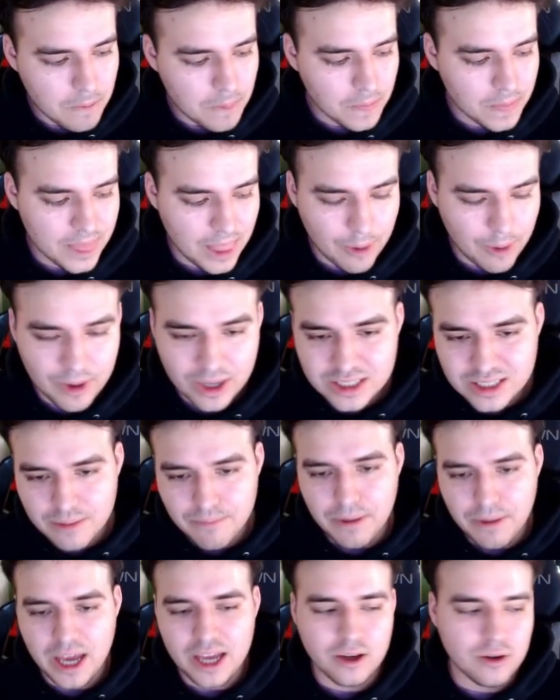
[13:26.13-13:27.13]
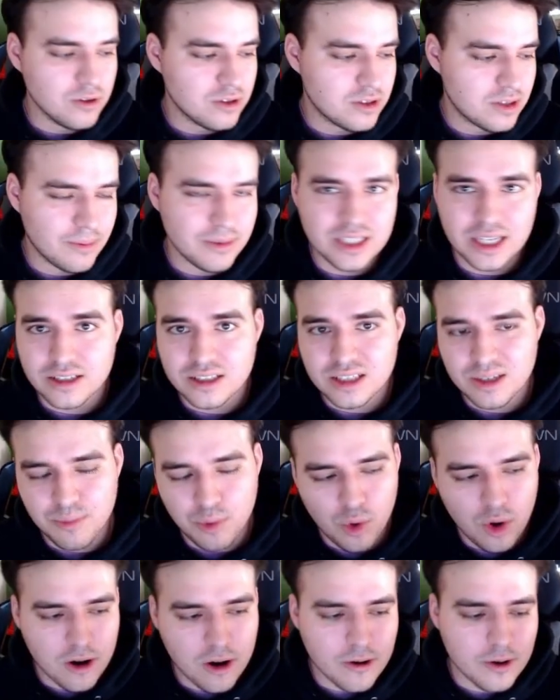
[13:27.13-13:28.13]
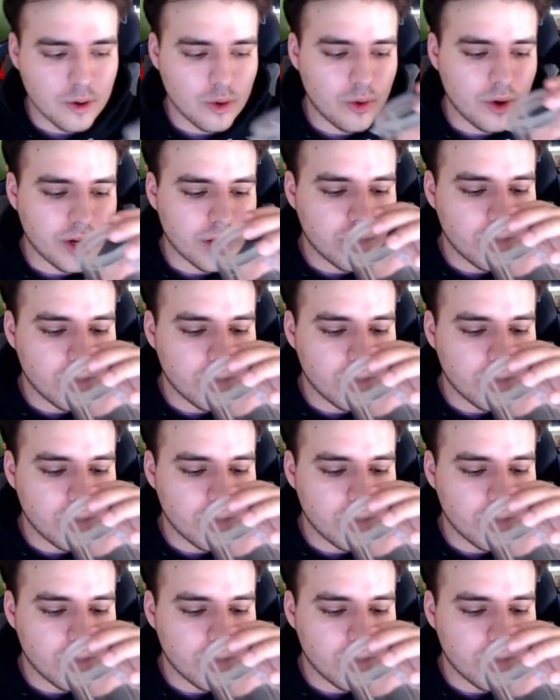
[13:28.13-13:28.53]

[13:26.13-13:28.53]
Then we get to the Bengals. Let me take a sip of water real quick.